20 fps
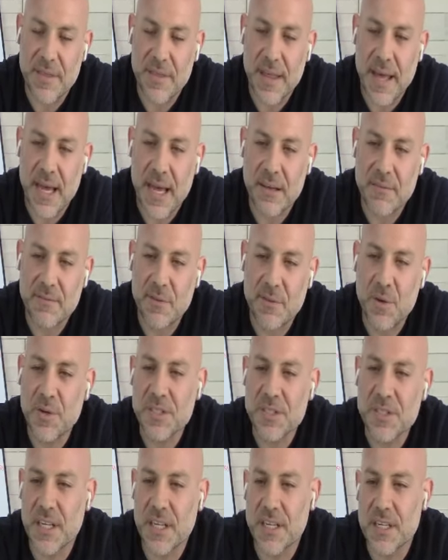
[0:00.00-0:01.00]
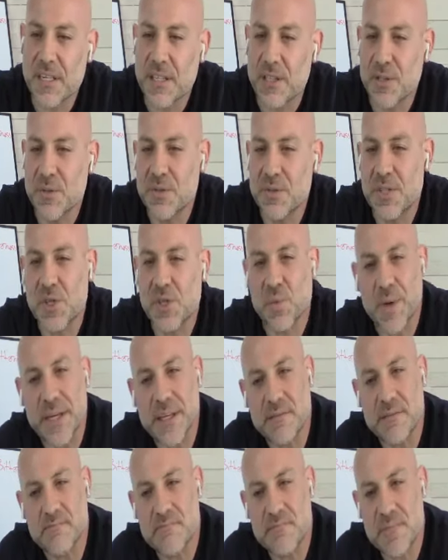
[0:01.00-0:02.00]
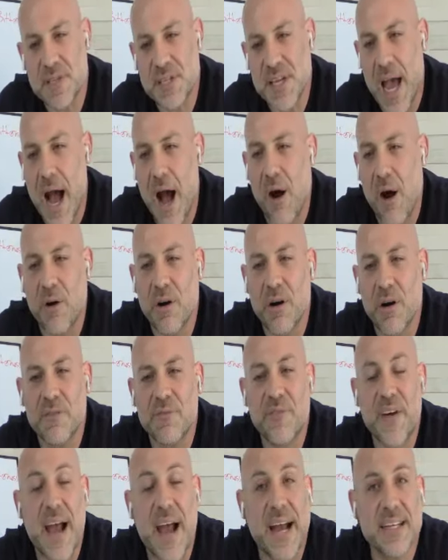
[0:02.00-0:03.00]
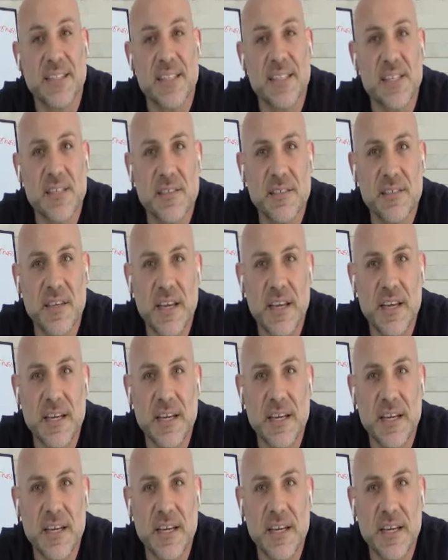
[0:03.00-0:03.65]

that food is going to include sweet, sour, fats,